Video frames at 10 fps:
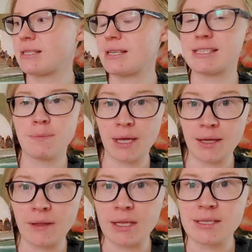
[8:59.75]
this
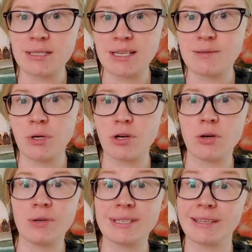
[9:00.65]
man that does
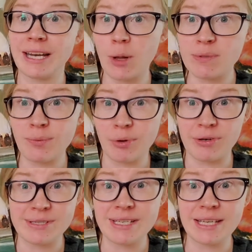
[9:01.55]
miracles and that helps people
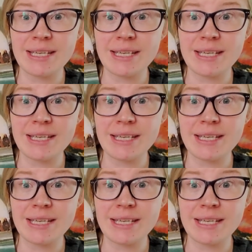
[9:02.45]
that are sick.